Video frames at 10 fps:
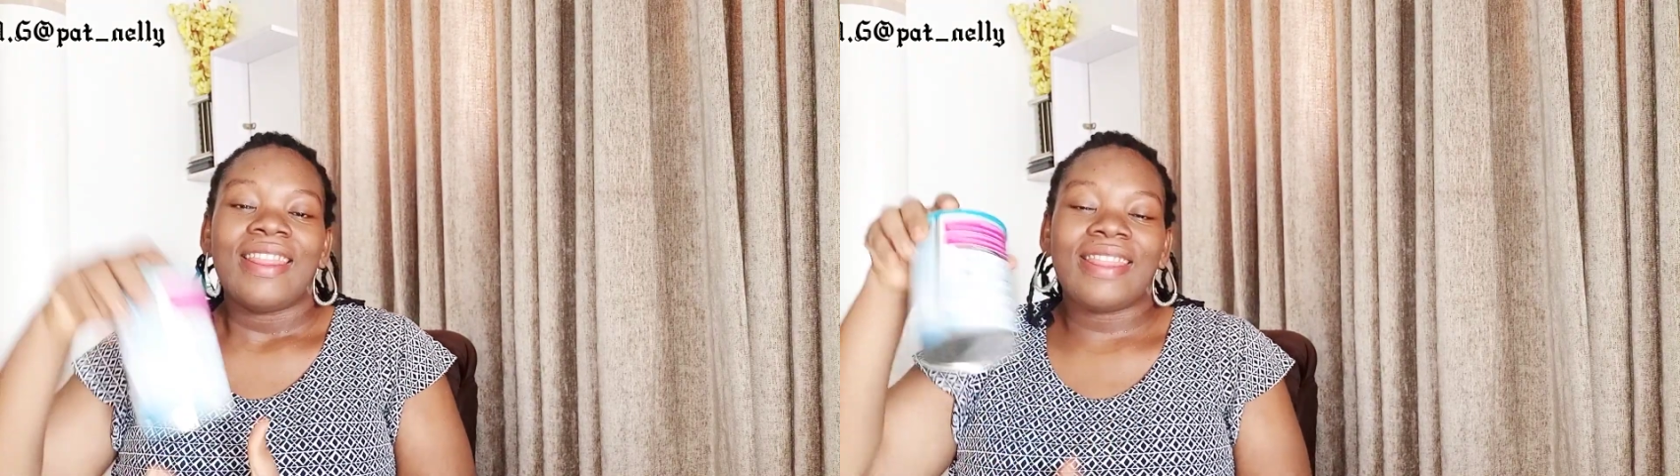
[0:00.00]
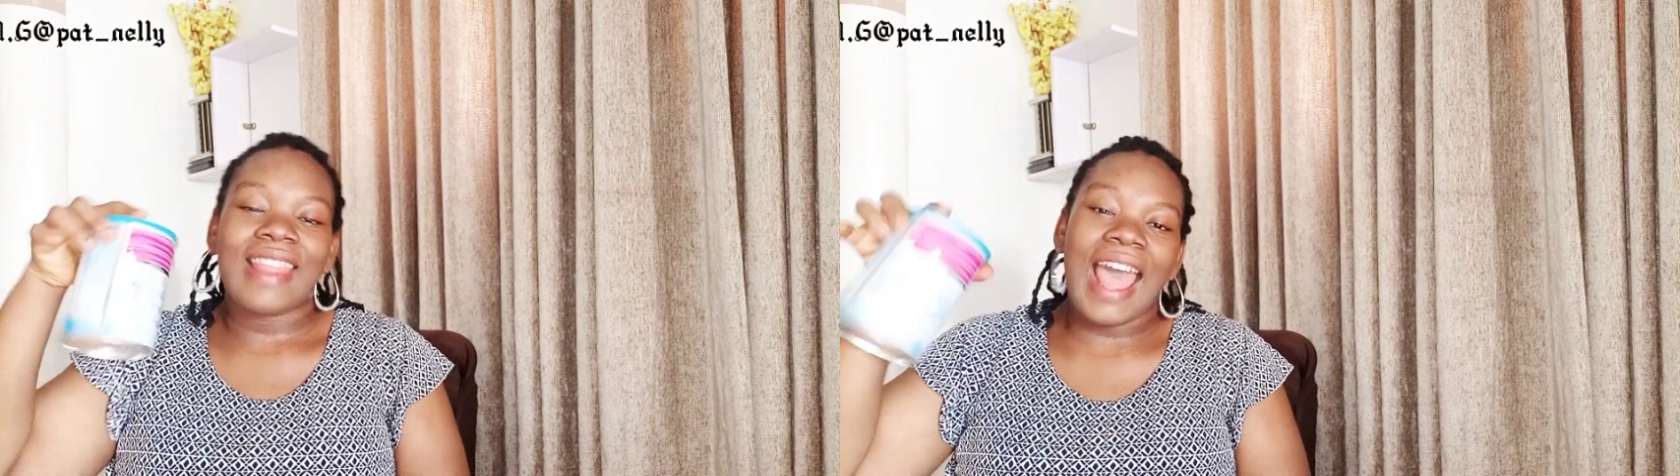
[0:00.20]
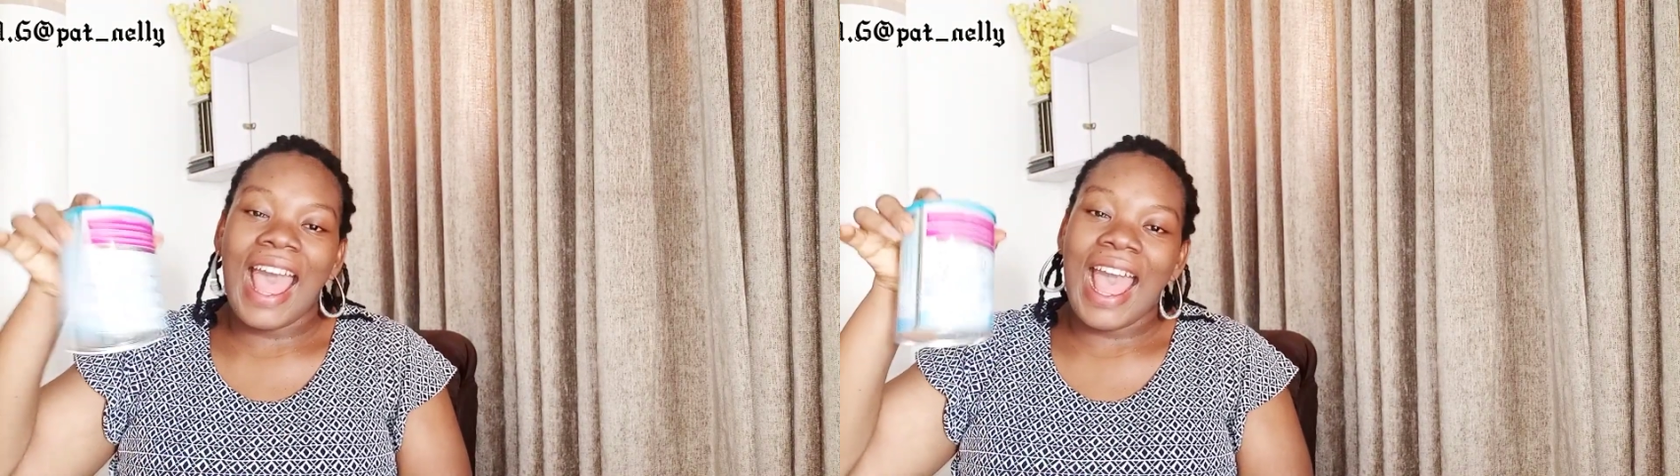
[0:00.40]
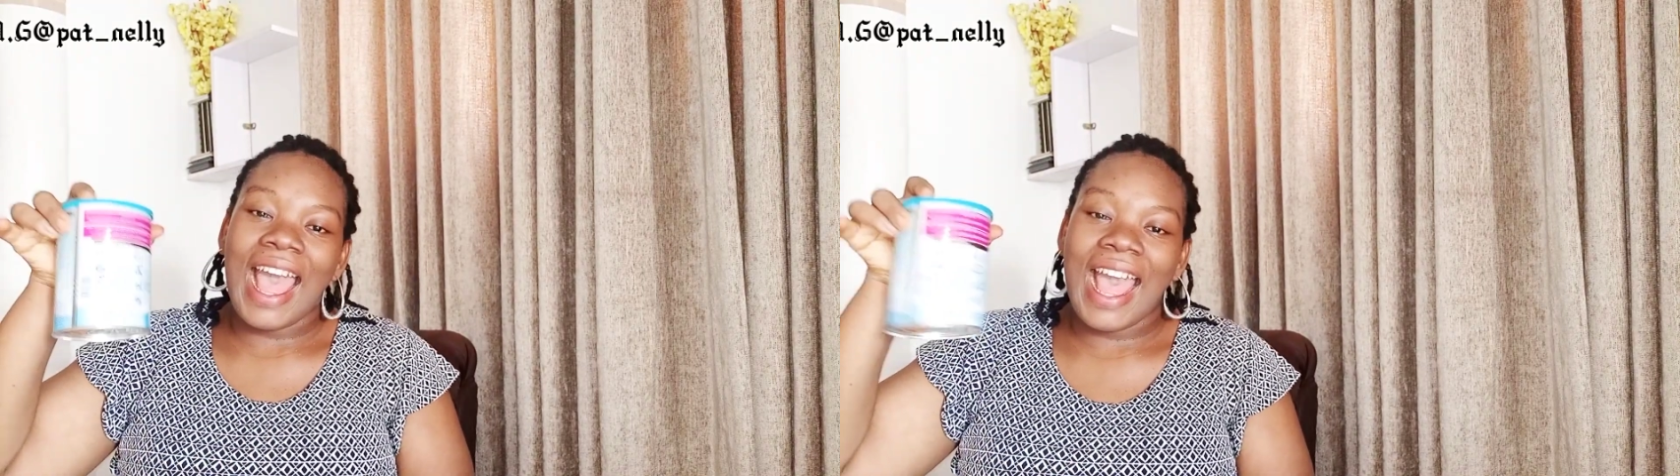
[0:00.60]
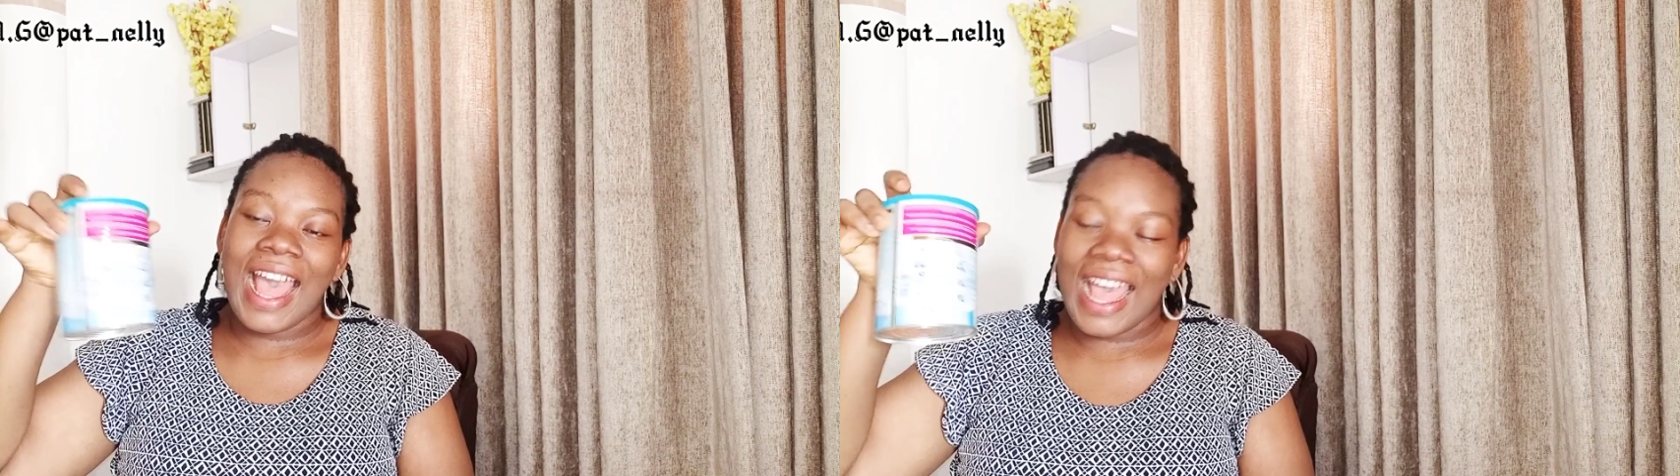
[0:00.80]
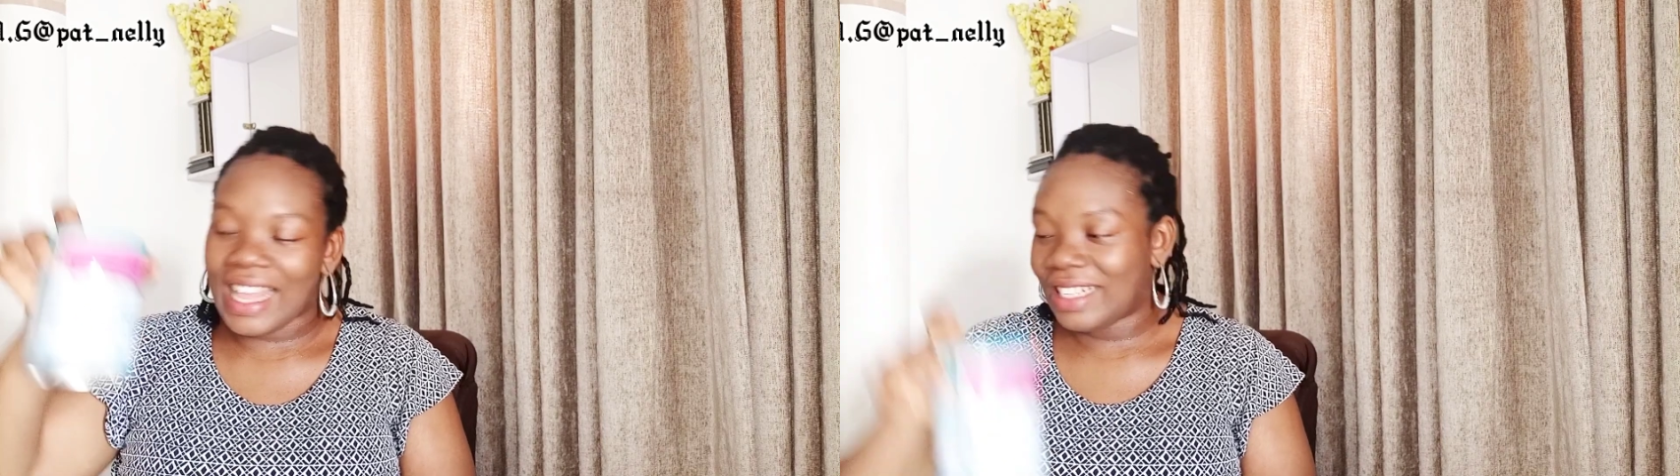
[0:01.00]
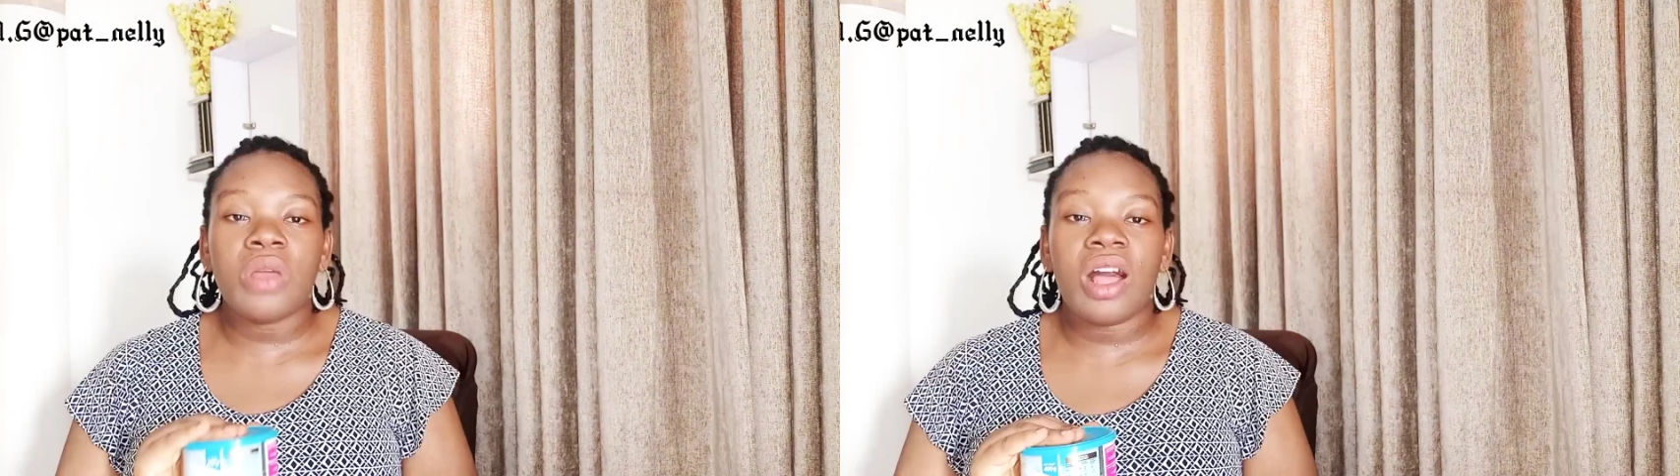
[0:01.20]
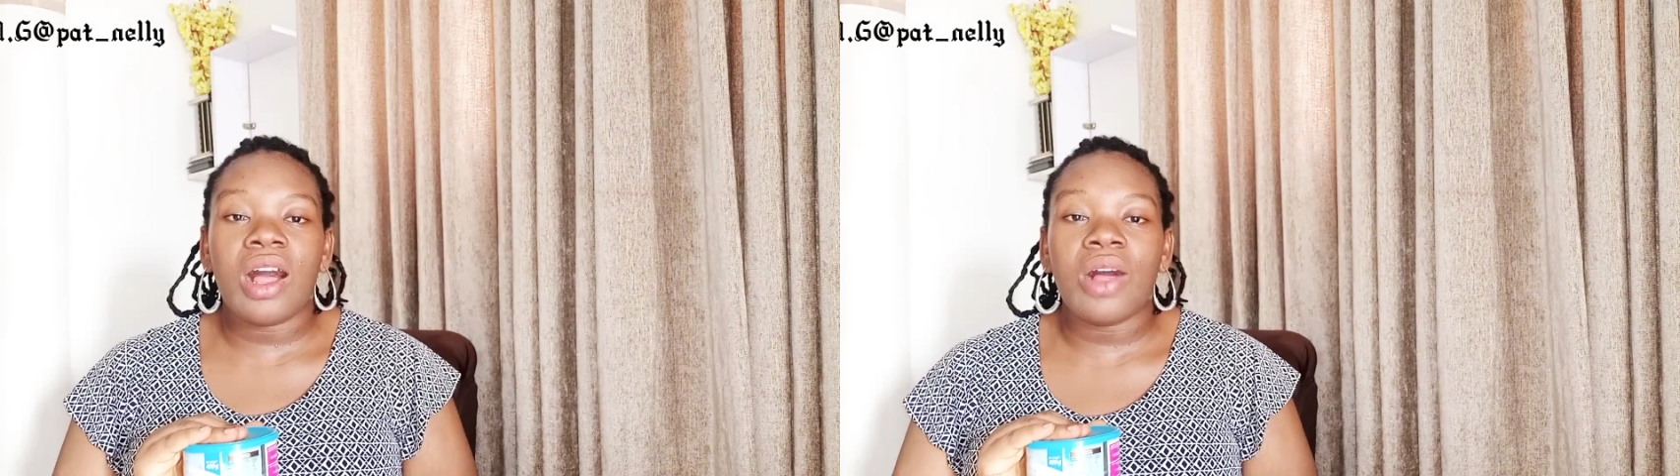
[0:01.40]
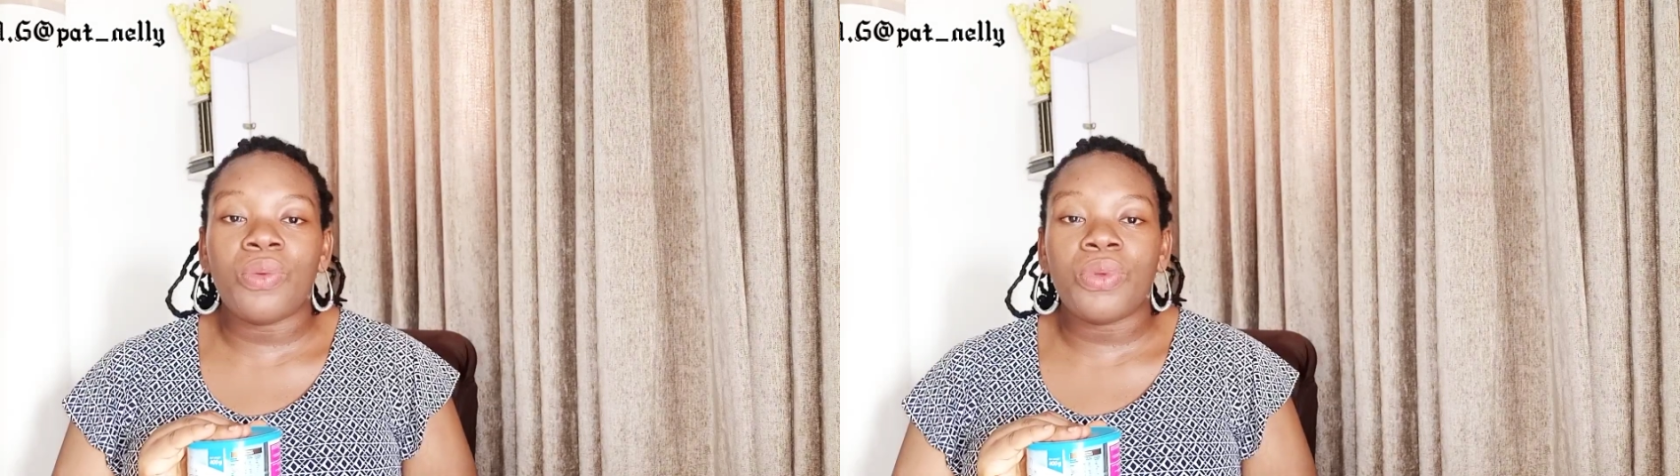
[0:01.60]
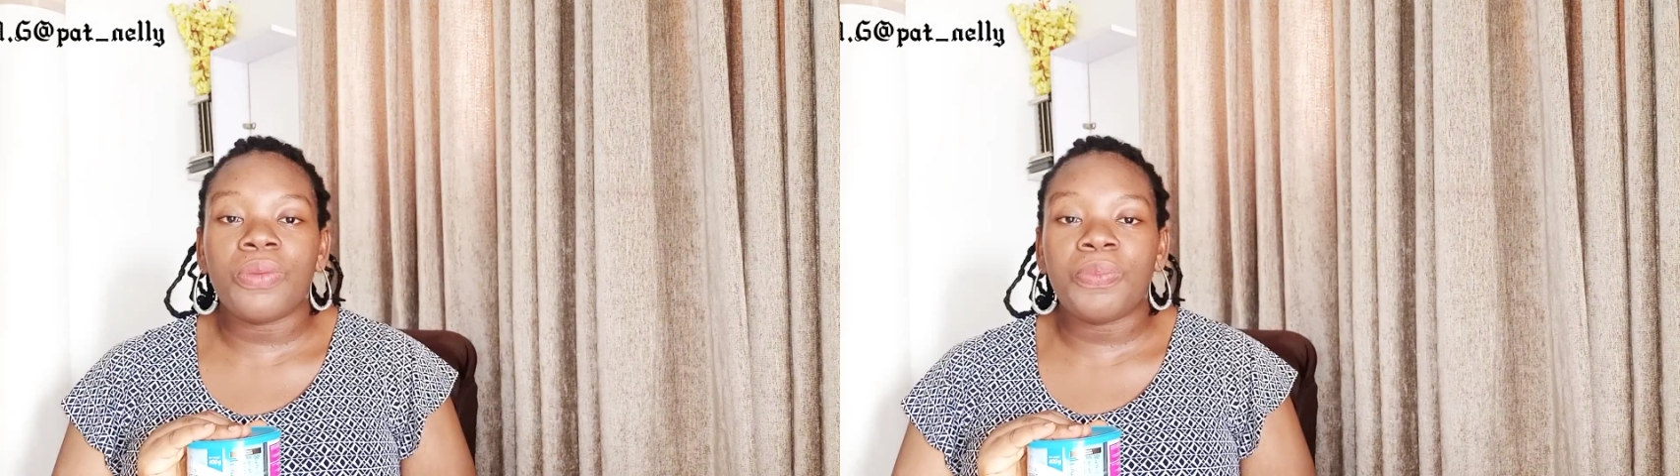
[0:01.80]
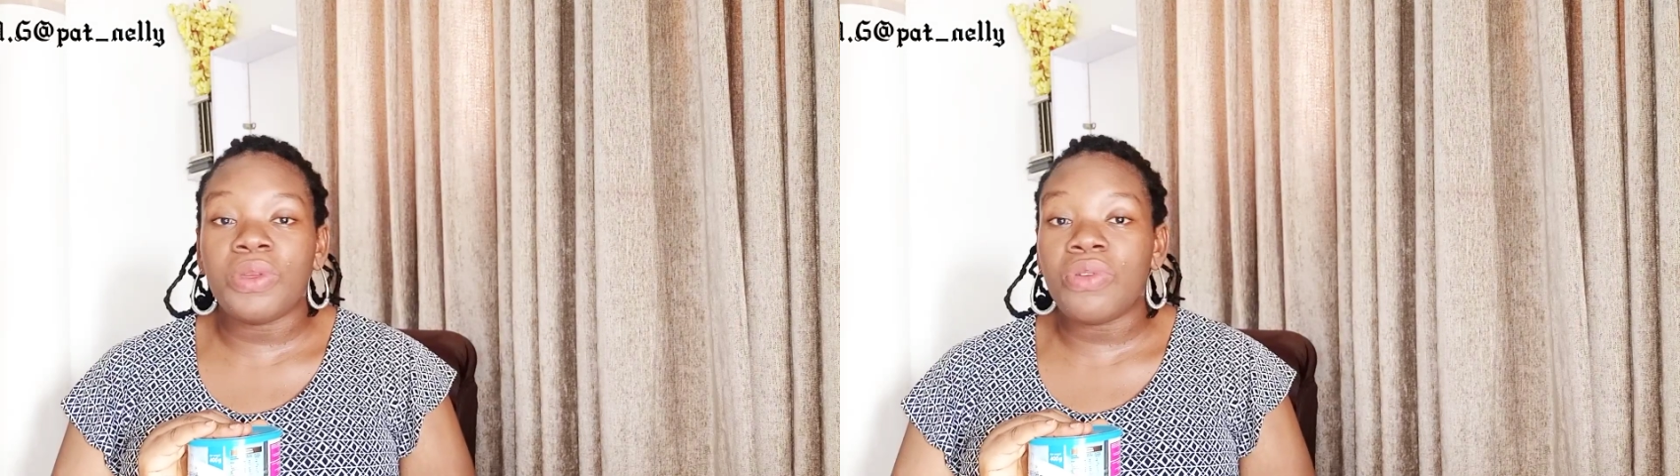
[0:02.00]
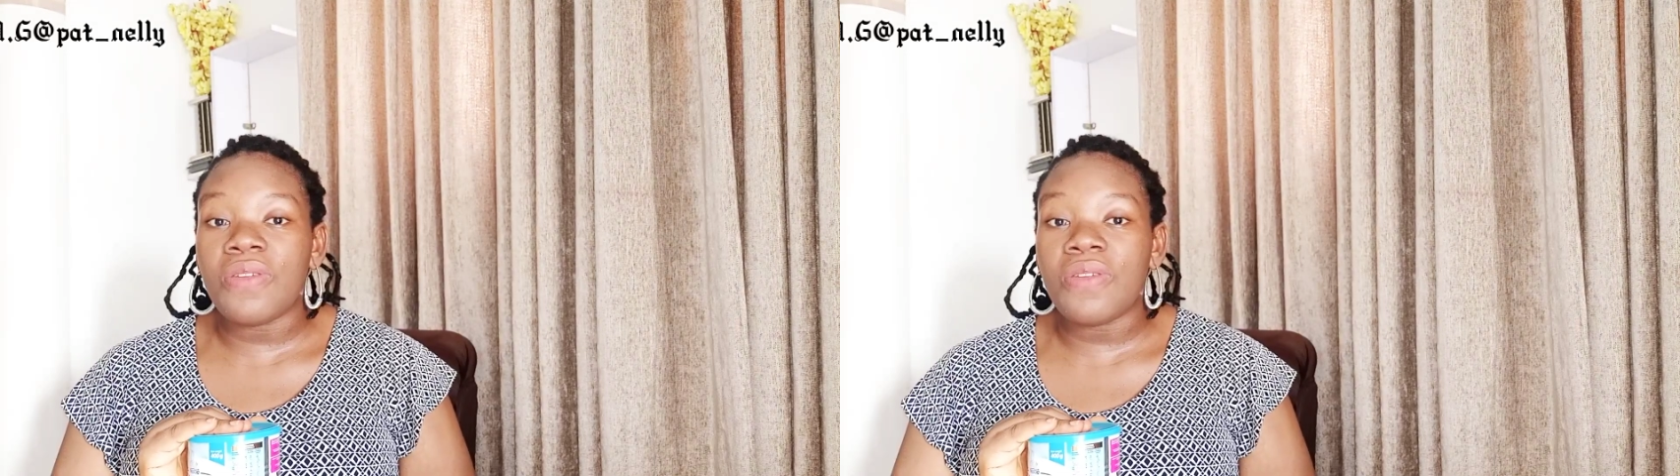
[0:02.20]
now. I will be